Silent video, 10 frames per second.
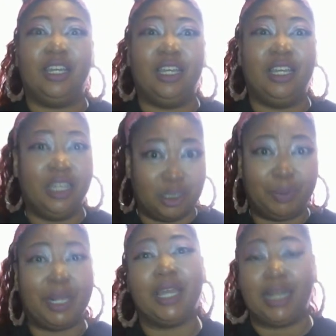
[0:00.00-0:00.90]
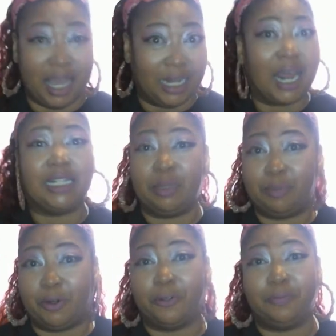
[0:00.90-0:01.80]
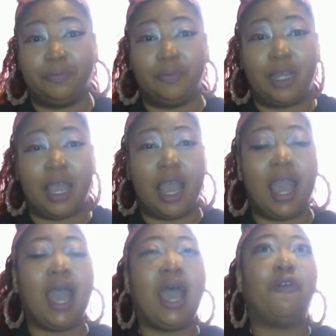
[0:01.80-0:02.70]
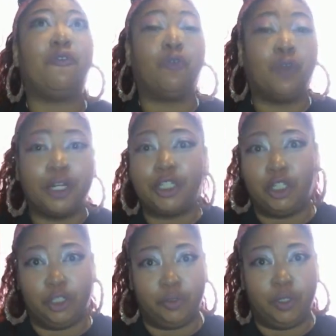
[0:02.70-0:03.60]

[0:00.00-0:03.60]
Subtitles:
is playing the hell out of their part. I really do.